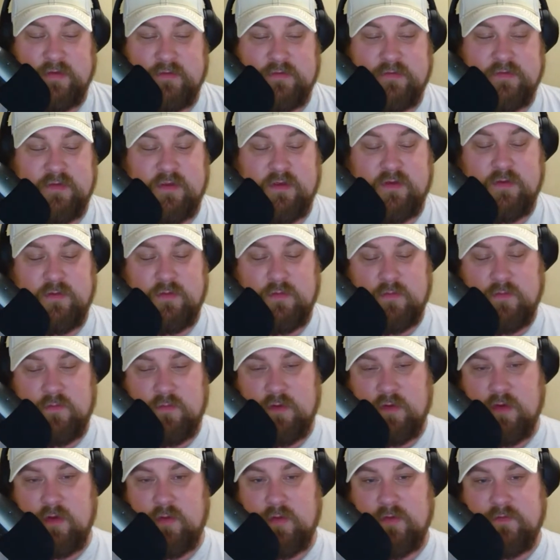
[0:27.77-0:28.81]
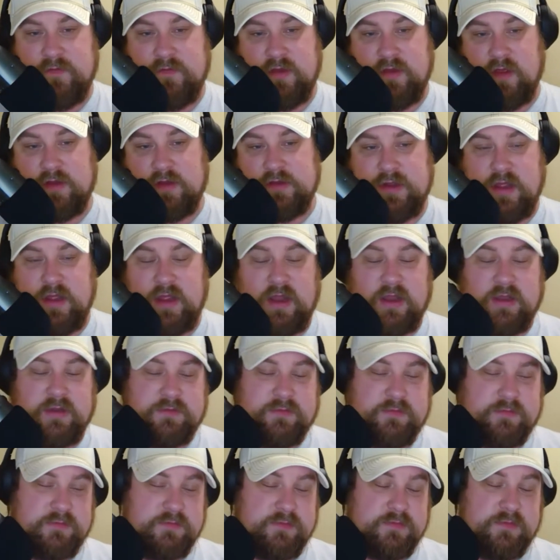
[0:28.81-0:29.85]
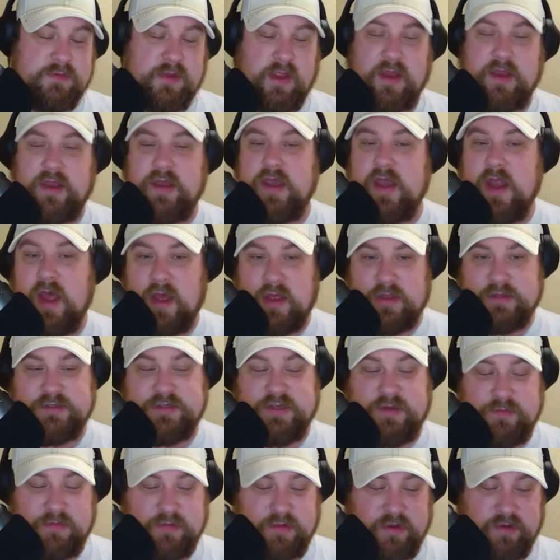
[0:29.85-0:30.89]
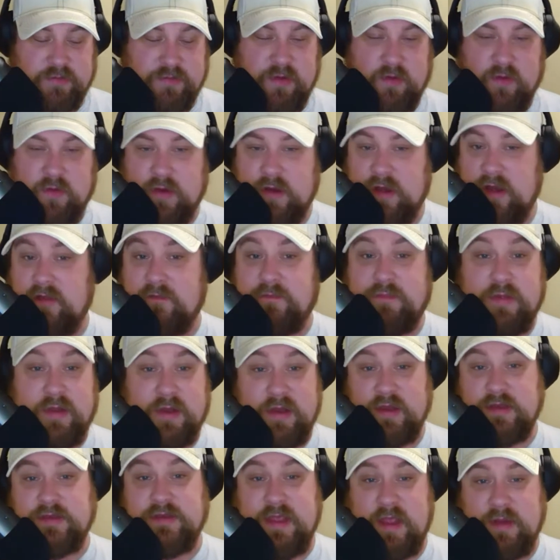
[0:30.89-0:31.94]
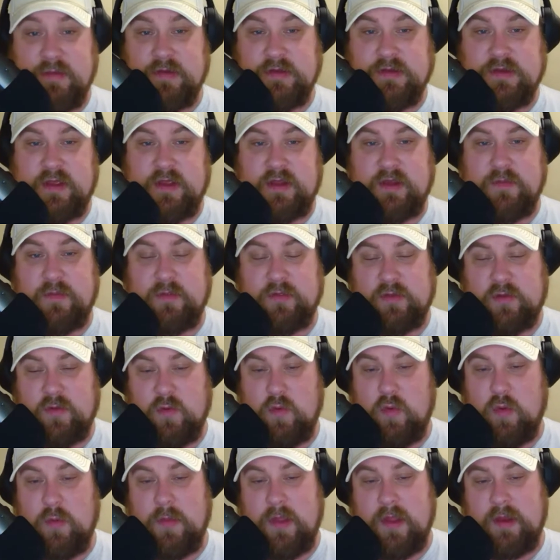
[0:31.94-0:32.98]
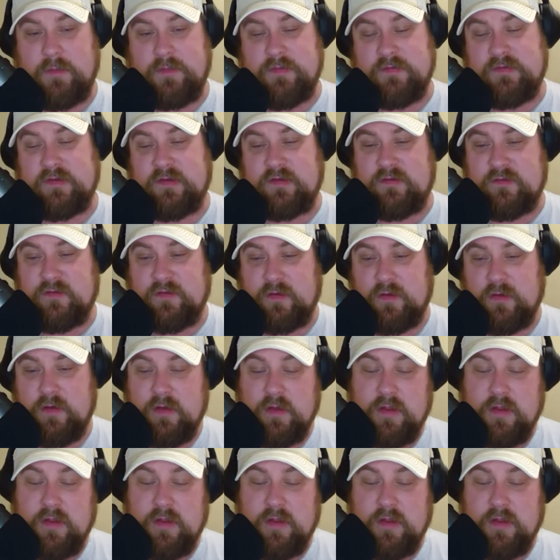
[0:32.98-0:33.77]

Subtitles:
So, you know, we've talked ad nauseum a little bit. We're going to have plenty of time to talk about the quarterback position.